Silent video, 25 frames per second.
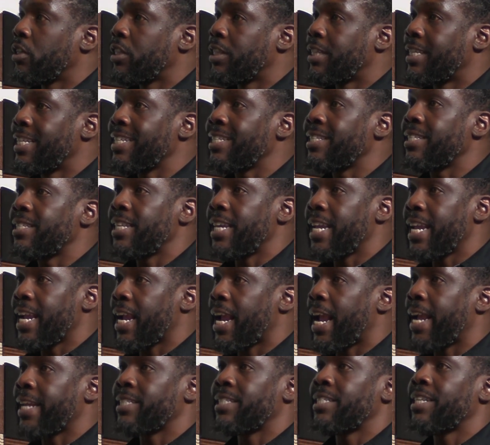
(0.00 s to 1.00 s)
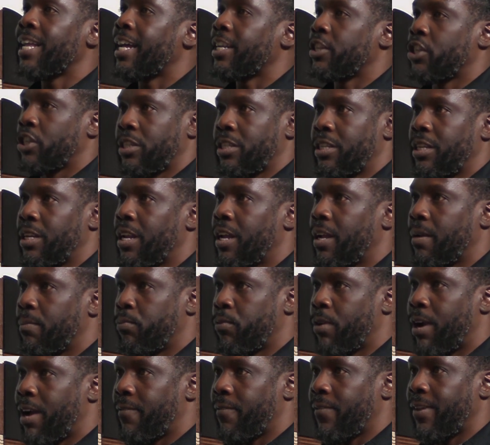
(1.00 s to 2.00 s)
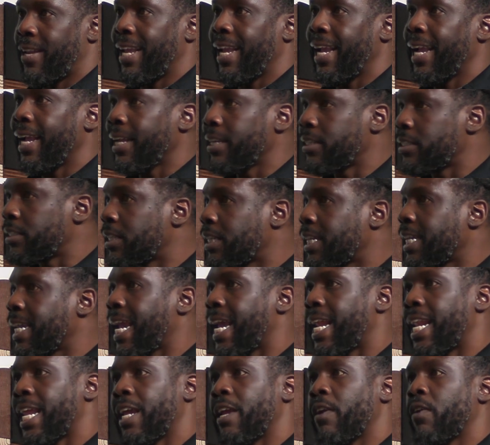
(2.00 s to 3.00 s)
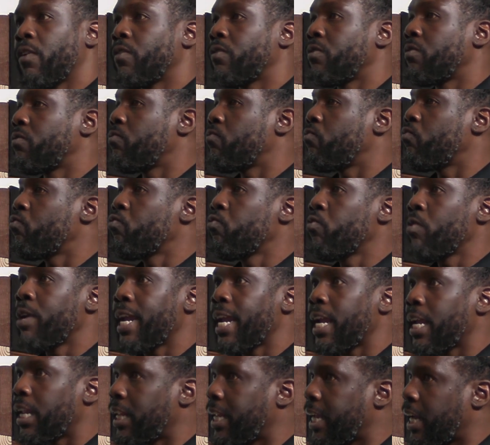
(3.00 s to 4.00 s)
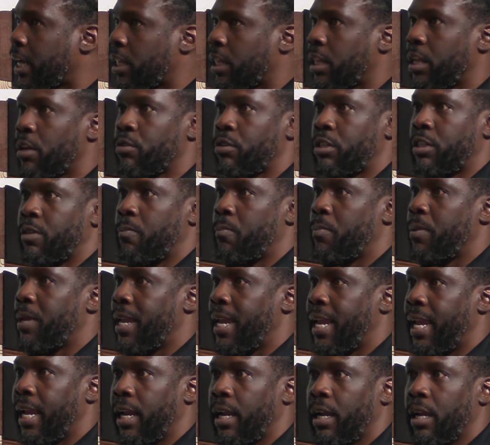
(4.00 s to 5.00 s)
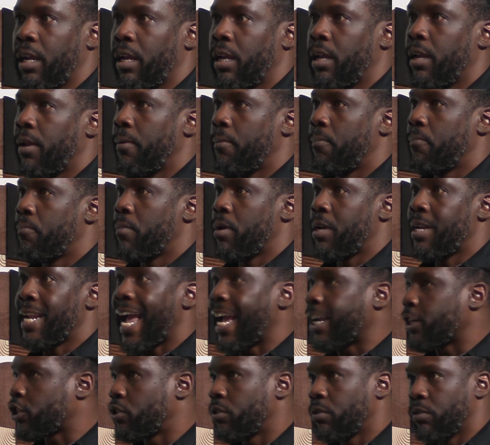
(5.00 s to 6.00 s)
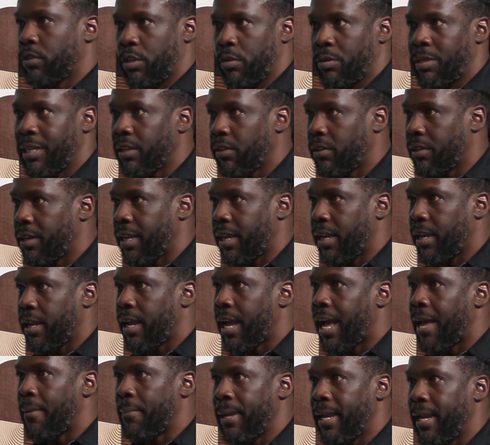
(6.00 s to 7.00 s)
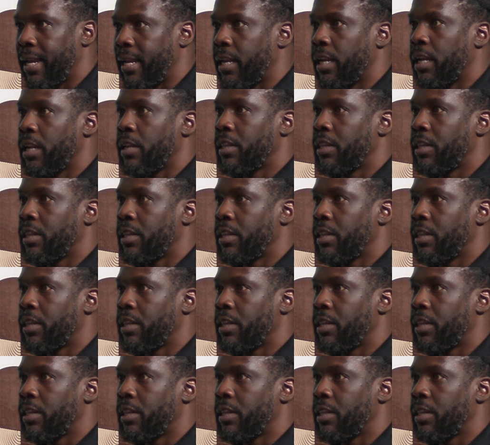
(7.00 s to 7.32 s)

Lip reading: this thing, it's not just a nonprofit. It's getting really close to being a national utility. I mean,